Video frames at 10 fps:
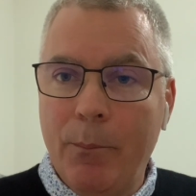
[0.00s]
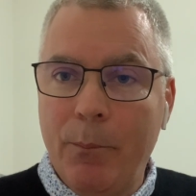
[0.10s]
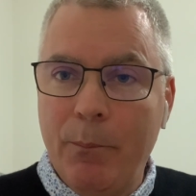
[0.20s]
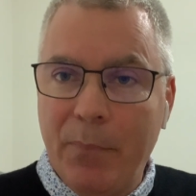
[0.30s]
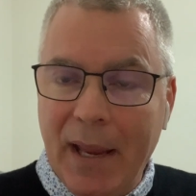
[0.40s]

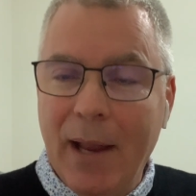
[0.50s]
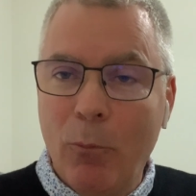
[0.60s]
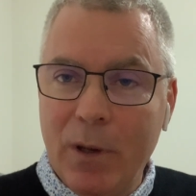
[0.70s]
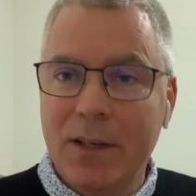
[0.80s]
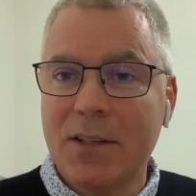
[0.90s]
bear
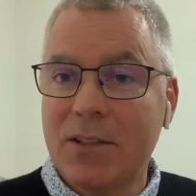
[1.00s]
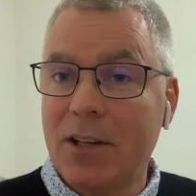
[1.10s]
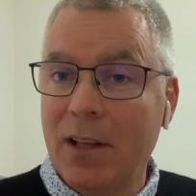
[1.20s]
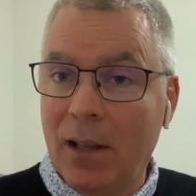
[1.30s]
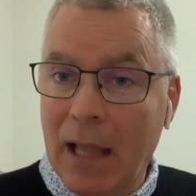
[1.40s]
witness to
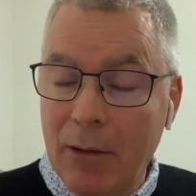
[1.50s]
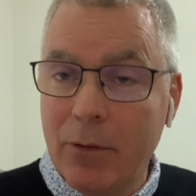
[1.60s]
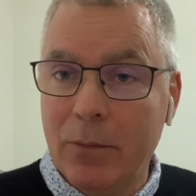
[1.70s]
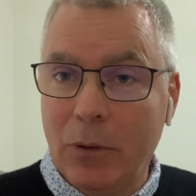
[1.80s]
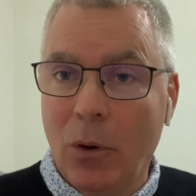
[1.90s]
the love
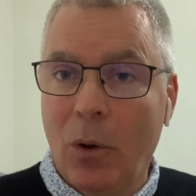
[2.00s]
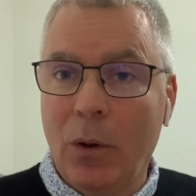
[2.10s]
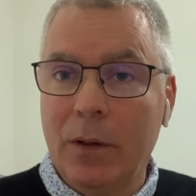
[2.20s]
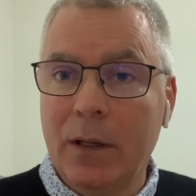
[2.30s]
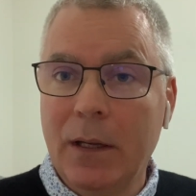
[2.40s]
of
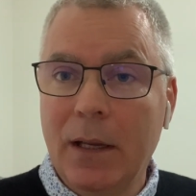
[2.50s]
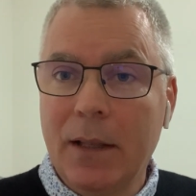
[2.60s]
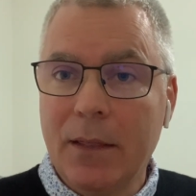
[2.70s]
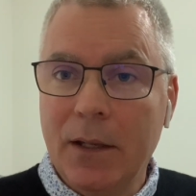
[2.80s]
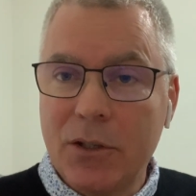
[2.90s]
God
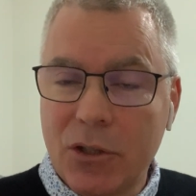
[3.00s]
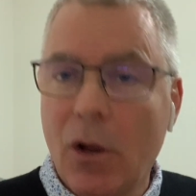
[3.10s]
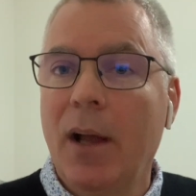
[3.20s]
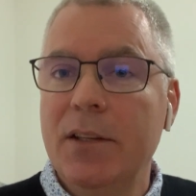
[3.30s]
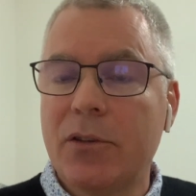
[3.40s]
that
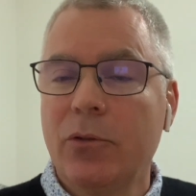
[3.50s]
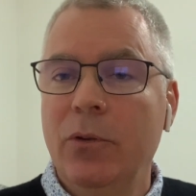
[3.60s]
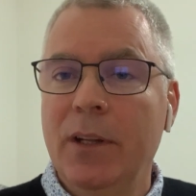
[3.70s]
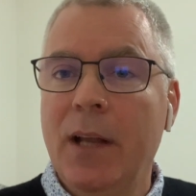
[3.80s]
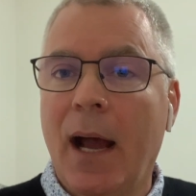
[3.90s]
shines through
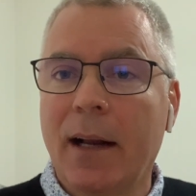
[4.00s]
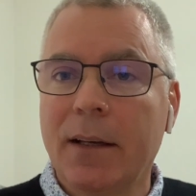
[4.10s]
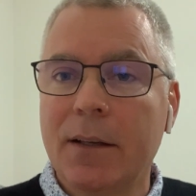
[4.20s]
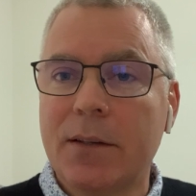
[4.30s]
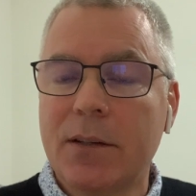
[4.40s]
the
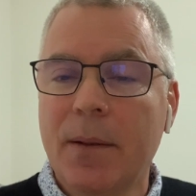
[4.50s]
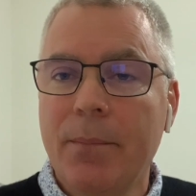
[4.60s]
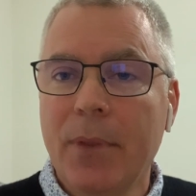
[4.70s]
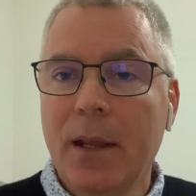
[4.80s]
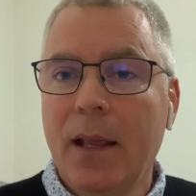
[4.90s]
darkness.
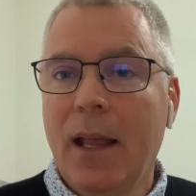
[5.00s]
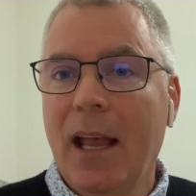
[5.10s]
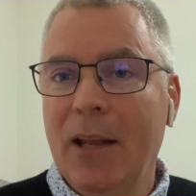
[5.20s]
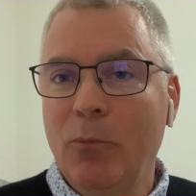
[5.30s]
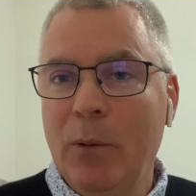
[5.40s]

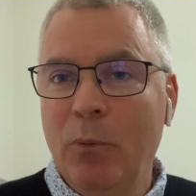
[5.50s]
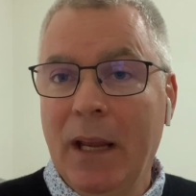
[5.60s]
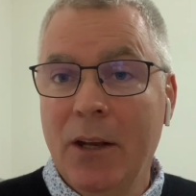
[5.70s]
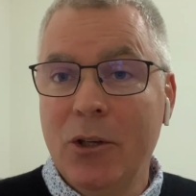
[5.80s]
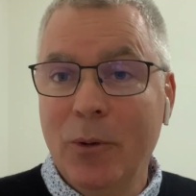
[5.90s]
And when we
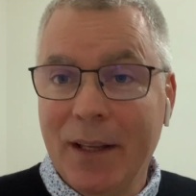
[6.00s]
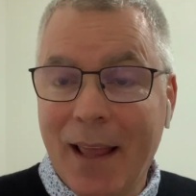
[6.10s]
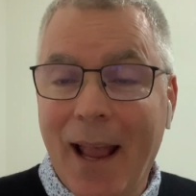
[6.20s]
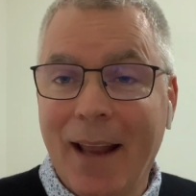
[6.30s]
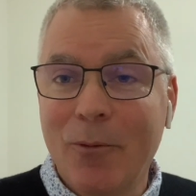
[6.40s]
are doing
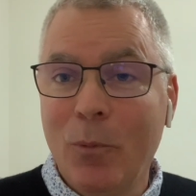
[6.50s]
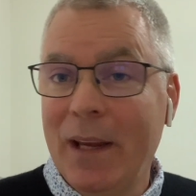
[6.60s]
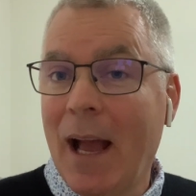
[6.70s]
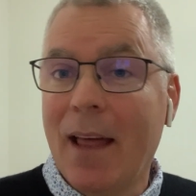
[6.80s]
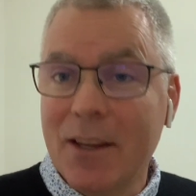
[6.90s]
that, we
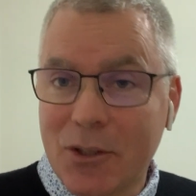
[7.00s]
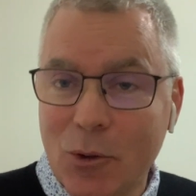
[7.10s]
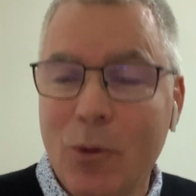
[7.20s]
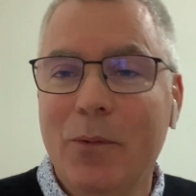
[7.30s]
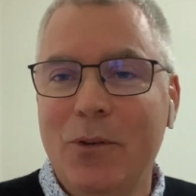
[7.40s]
are the
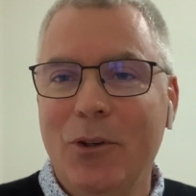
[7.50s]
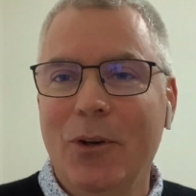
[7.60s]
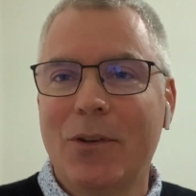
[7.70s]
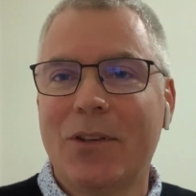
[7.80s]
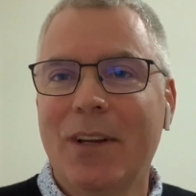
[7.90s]
sort of
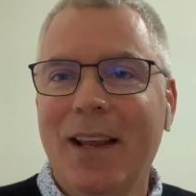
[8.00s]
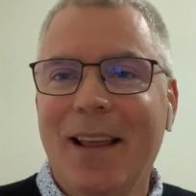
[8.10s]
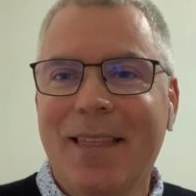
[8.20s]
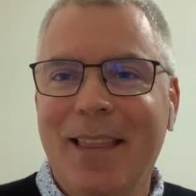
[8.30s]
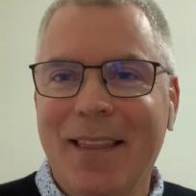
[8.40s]
church
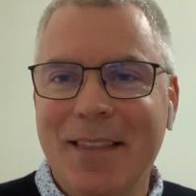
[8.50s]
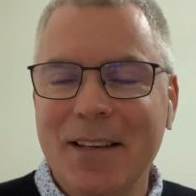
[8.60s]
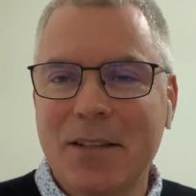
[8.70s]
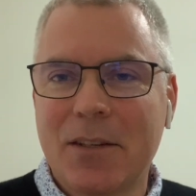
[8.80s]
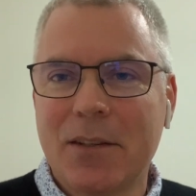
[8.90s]
that
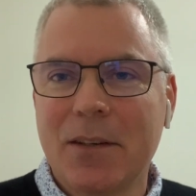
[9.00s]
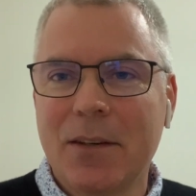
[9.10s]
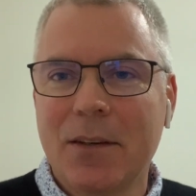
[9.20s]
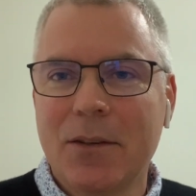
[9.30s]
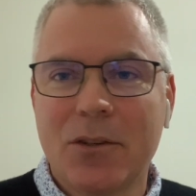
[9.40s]
this
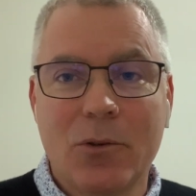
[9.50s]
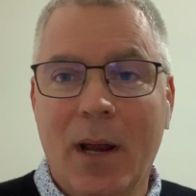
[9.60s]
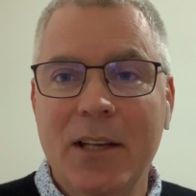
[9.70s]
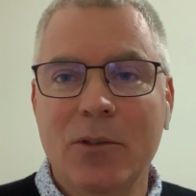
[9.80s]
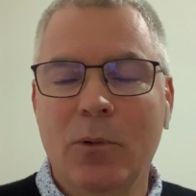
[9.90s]

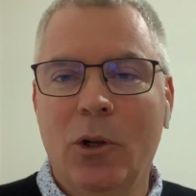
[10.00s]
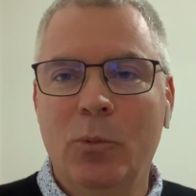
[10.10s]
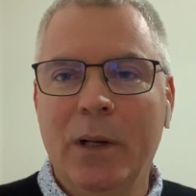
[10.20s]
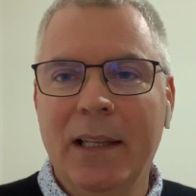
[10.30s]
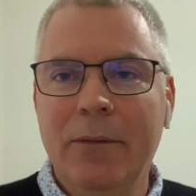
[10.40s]
strange world
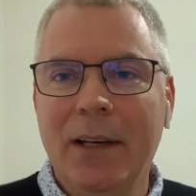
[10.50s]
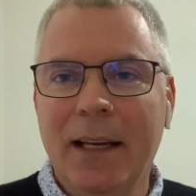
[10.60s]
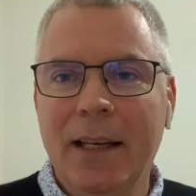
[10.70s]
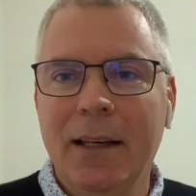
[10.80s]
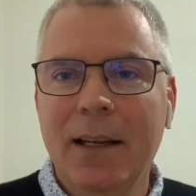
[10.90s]
we're living
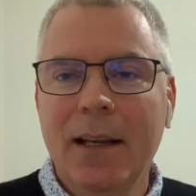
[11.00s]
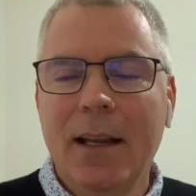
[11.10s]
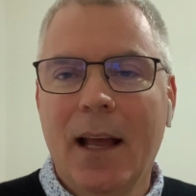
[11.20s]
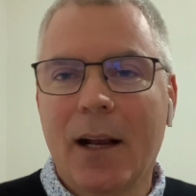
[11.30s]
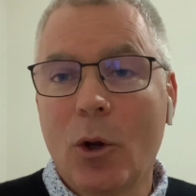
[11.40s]
in
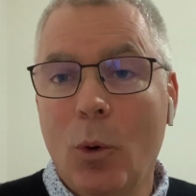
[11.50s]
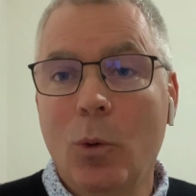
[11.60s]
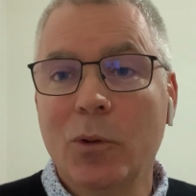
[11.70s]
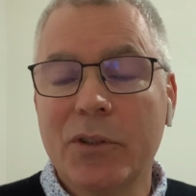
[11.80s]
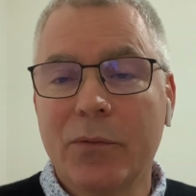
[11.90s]

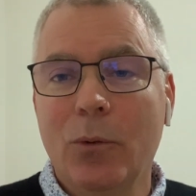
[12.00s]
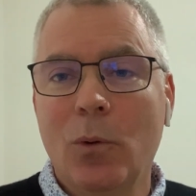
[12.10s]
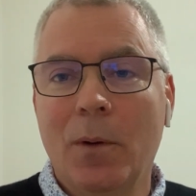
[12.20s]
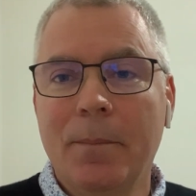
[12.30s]
calls for.